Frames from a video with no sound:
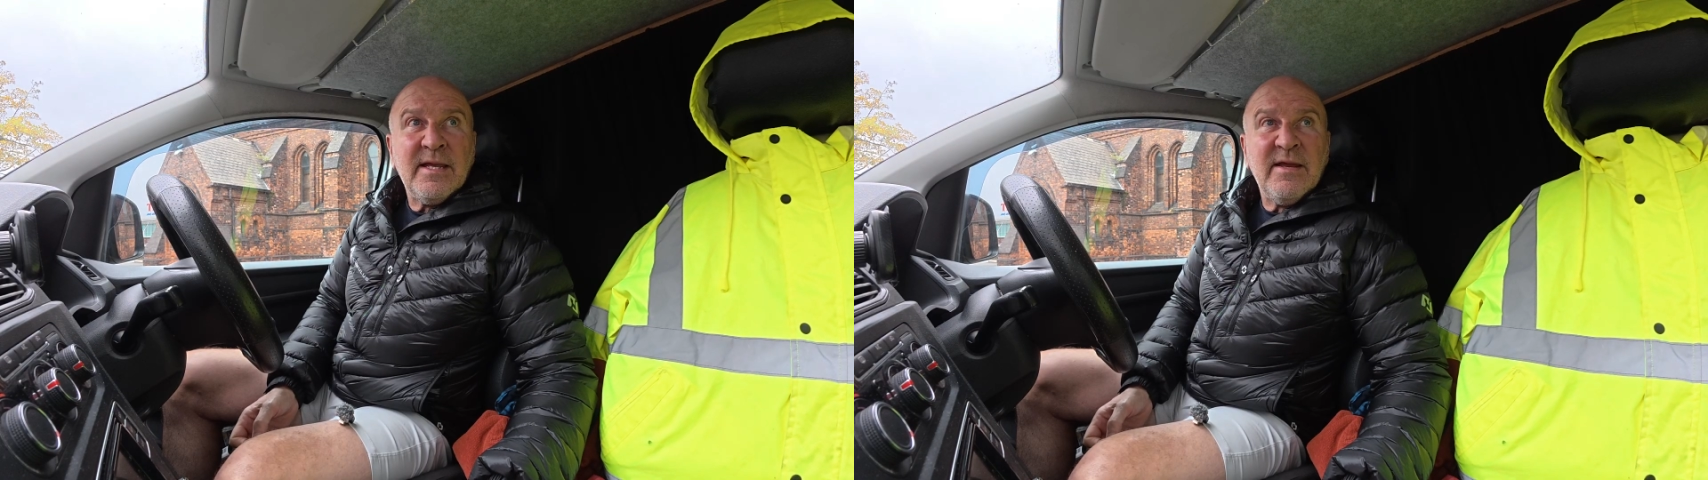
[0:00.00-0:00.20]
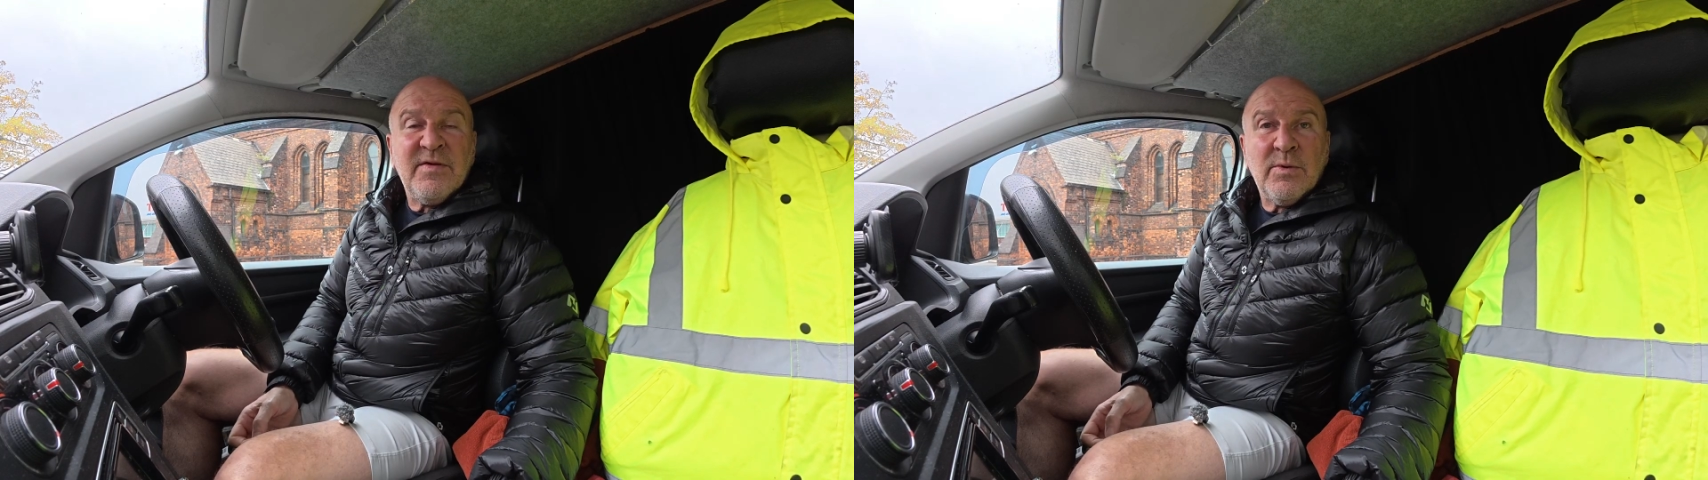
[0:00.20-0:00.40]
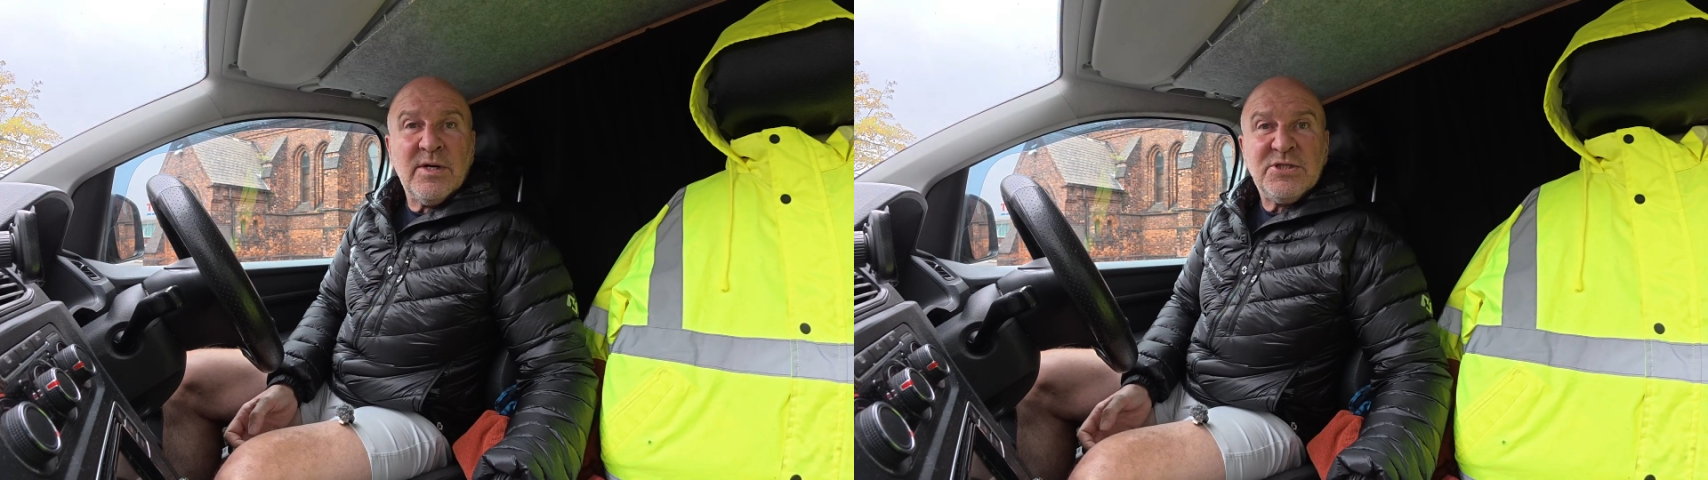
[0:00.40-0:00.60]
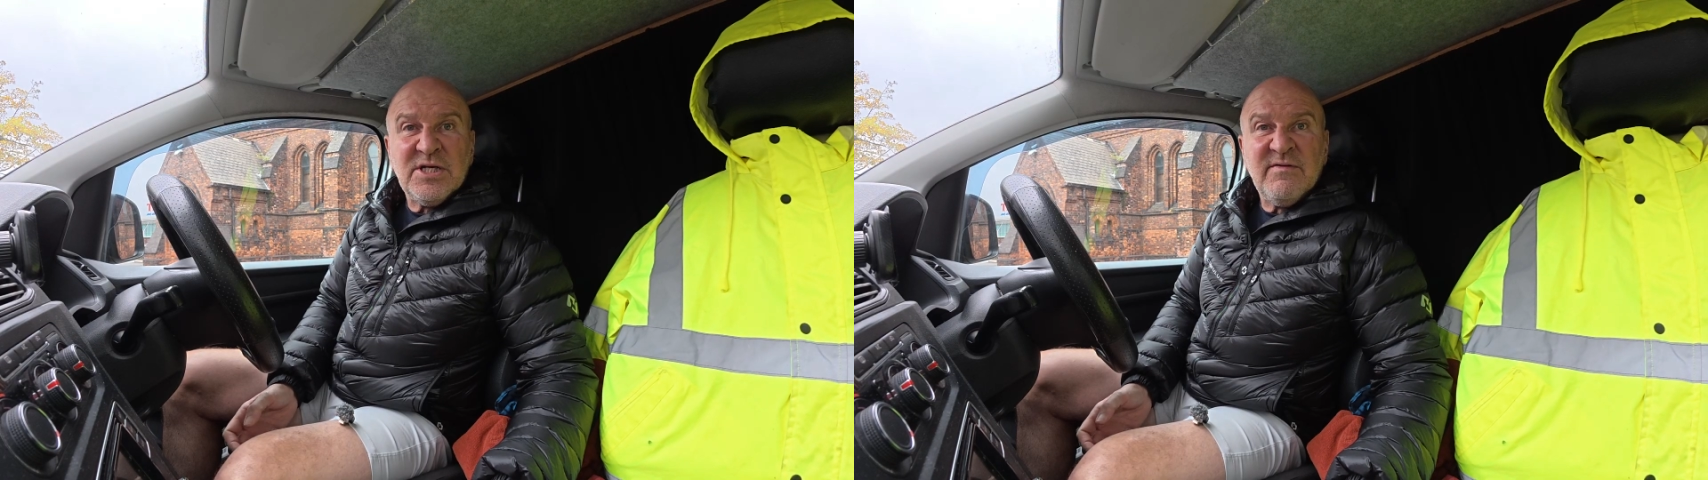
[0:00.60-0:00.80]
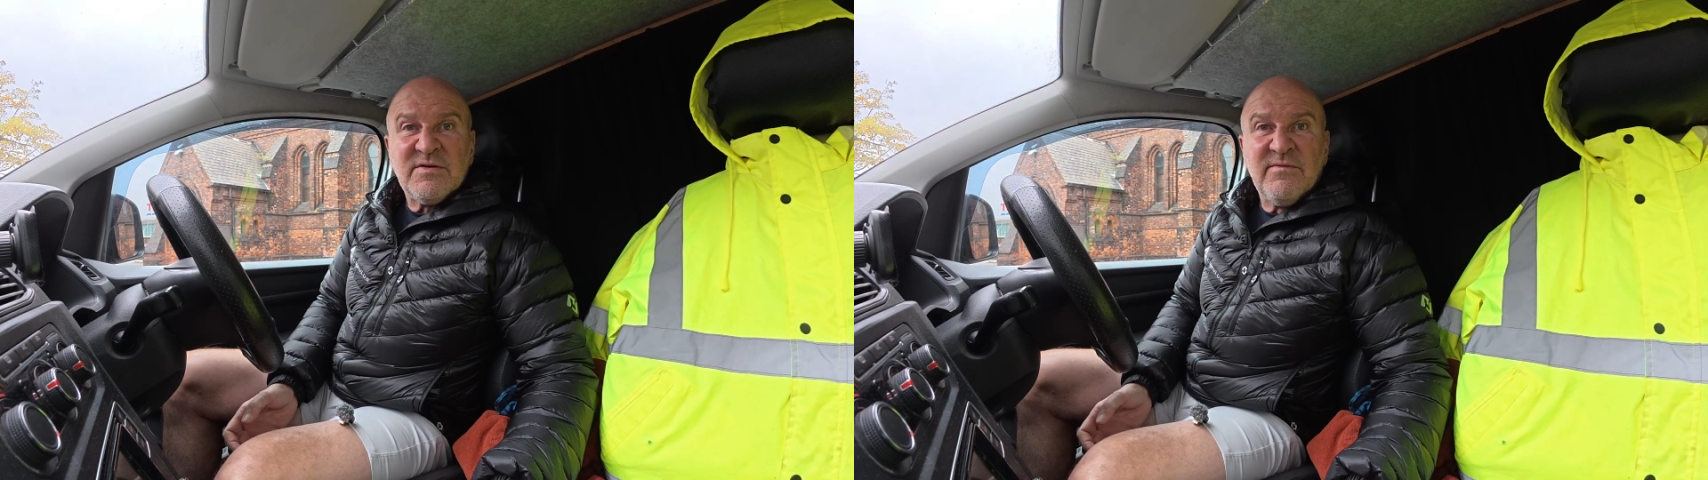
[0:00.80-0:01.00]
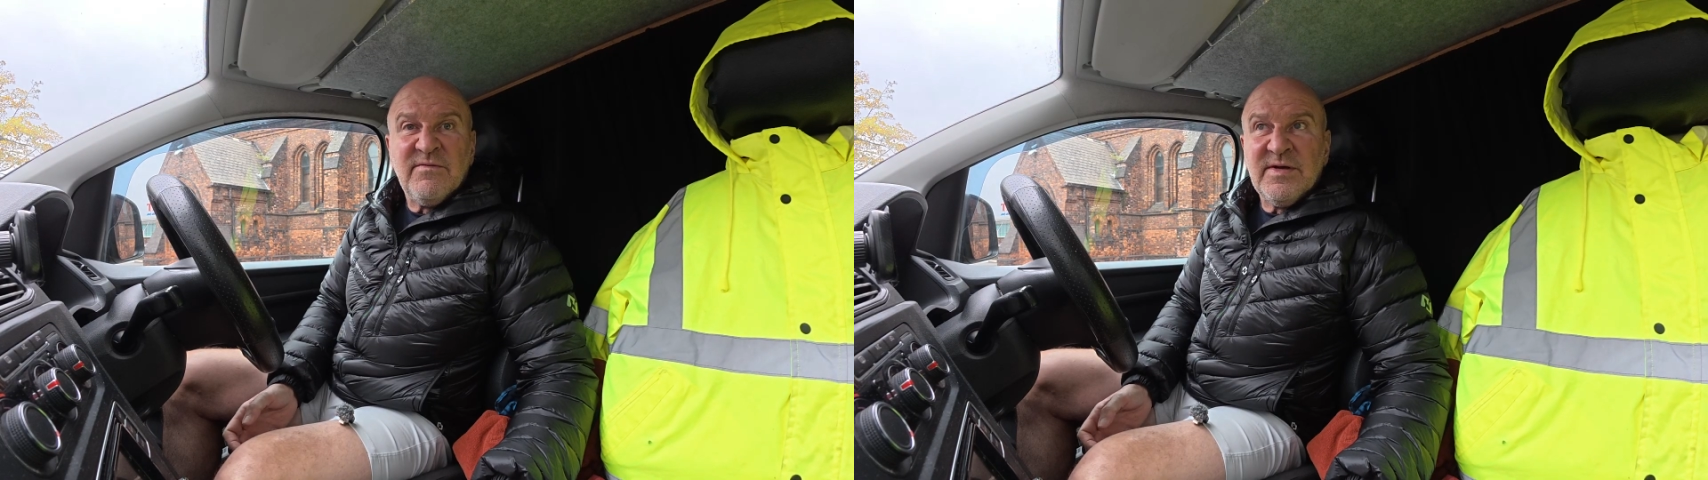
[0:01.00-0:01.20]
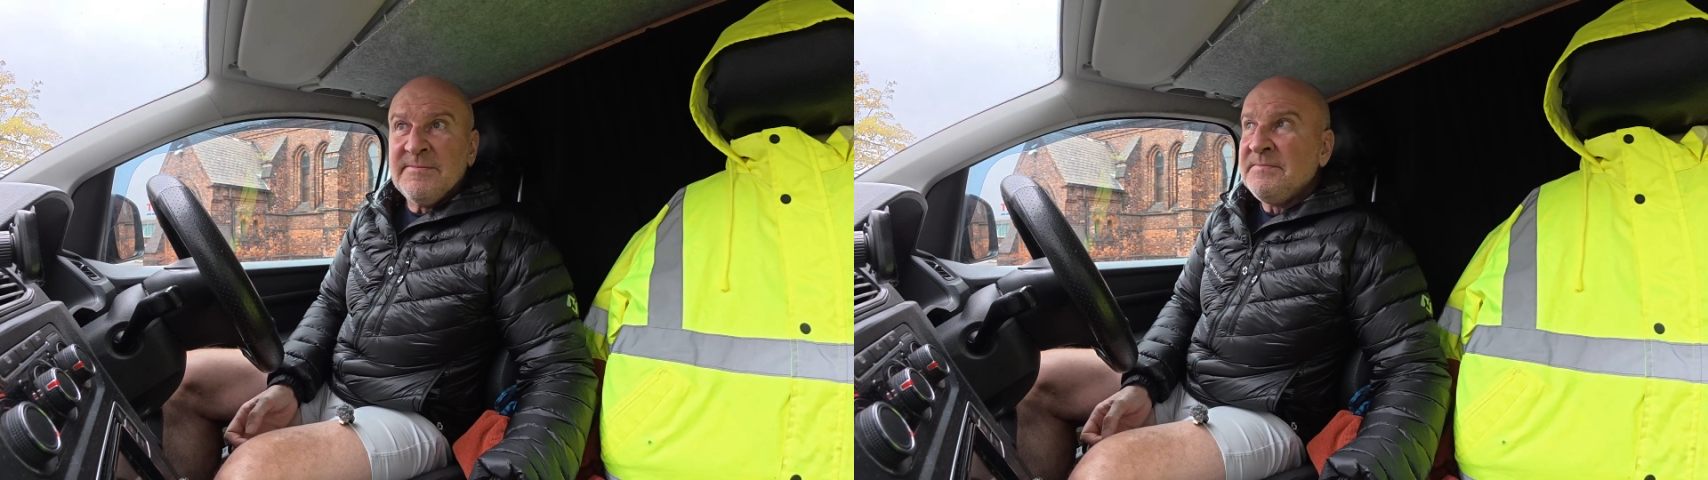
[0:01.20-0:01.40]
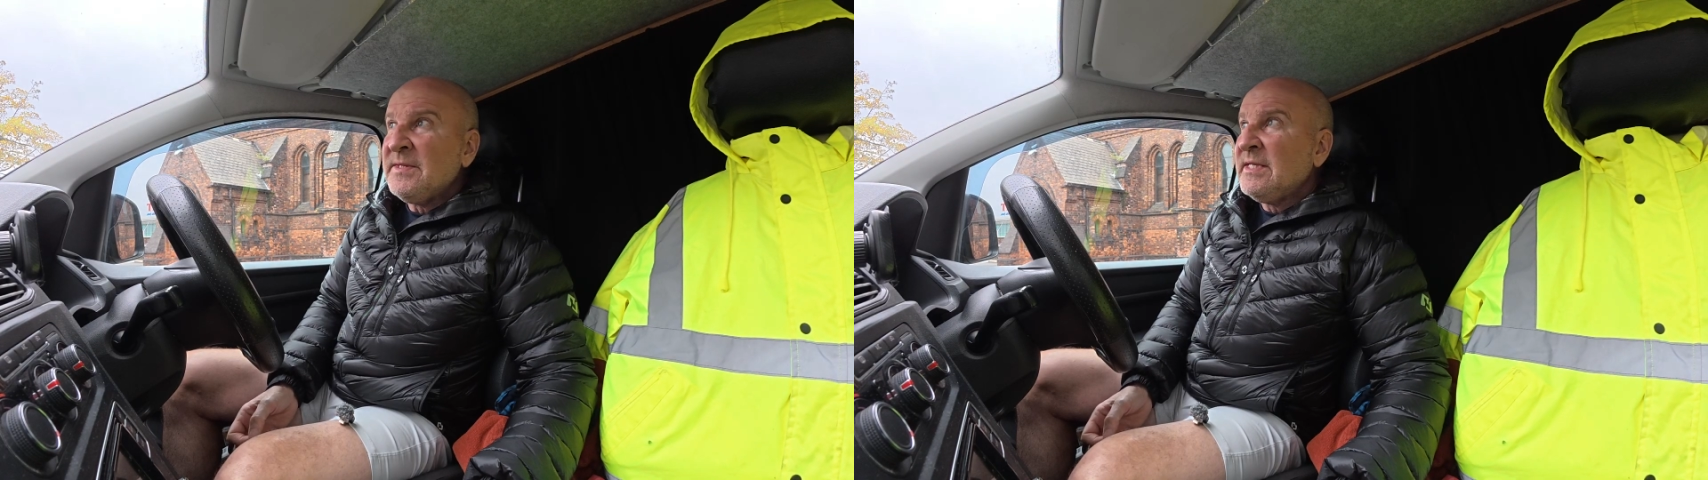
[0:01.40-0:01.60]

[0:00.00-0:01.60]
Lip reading: if you want to achieve something,